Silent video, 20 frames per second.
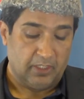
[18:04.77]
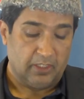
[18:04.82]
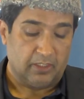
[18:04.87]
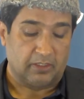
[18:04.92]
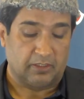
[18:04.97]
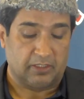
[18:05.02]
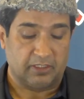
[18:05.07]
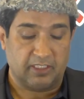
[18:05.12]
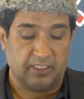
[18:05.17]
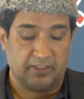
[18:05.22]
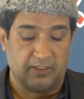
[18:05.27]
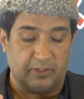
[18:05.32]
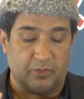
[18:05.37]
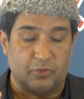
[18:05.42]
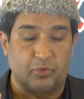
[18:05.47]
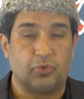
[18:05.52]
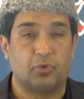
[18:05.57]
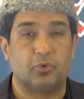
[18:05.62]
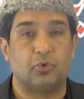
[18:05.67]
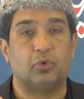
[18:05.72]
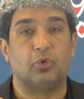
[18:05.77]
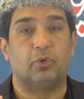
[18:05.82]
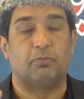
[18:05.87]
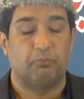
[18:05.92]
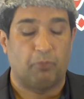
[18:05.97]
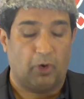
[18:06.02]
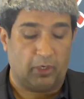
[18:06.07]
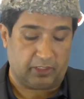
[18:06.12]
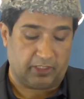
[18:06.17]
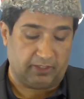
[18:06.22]
These are the true
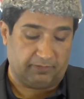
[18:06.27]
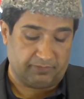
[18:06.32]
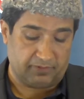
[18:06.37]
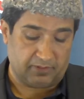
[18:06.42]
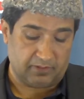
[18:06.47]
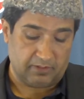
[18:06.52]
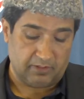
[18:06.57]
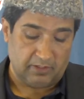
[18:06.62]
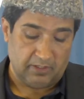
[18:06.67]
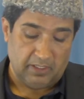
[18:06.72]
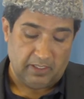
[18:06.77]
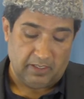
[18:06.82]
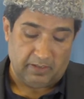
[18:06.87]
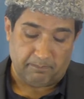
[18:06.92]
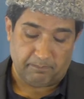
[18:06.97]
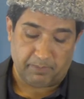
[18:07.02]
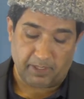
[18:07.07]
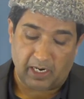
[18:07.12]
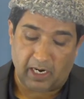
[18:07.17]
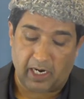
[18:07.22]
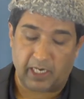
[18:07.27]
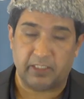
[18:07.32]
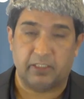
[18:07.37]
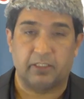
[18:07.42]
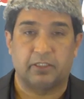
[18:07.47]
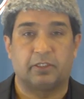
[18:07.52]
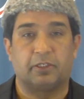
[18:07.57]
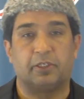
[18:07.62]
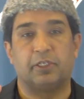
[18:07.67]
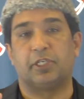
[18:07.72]
motives behind the
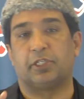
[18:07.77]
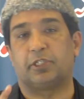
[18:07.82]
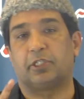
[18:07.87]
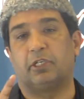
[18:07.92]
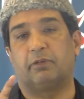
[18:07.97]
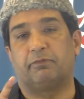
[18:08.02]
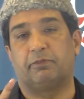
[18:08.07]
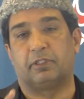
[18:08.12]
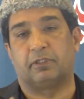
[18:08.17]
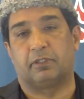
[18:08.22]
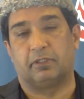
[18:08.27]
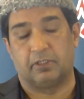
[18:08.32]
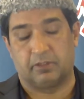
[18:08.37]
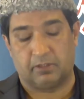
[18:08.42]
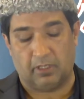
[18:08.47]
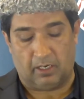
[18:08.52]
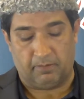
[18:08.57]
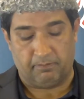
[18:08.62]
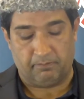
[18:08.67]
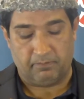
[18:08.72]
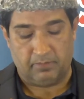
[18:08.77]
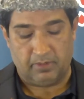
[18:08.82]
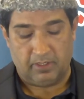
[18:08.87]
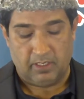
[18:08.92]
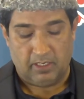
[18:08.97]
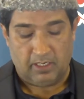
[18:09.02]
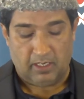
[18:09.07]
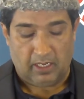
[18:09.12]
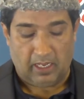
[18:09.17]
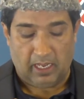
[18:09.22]
creation of this Nizam,
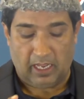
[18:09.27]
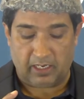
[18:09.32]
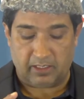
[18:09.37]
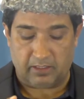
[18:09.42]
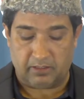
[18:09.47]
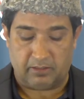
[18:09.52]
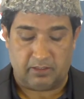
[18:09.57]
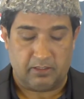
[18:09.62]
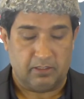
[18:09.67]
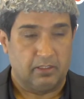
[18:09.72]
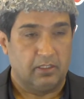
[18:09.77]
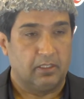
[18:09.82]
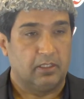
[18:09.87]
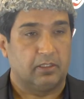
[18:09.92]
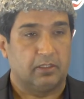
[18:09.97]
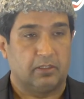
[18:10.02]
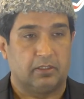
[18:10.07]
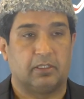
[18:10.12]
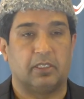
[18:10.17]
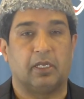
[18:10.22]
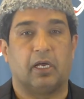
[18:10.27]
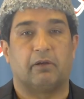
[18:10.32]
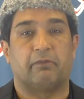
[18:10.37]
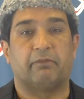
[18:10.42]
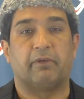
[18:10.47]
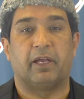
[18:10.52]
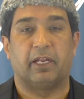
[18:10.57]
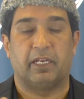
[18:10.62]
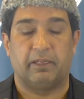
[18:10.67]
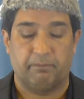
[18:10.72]
and they are
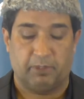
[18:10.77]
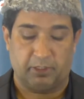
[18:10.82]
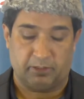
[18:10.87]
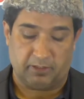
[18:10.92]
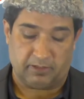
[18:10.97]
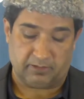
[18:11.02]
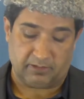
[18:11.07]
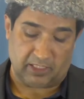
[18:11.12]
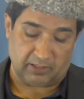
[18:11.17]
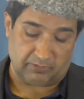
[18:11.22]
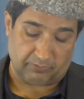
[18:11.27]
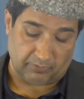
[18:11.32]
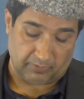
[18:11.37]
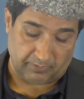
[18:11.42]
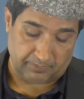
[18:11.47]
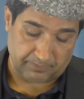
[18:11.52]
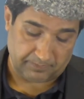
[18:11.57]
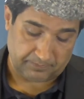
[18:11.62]
very much successful.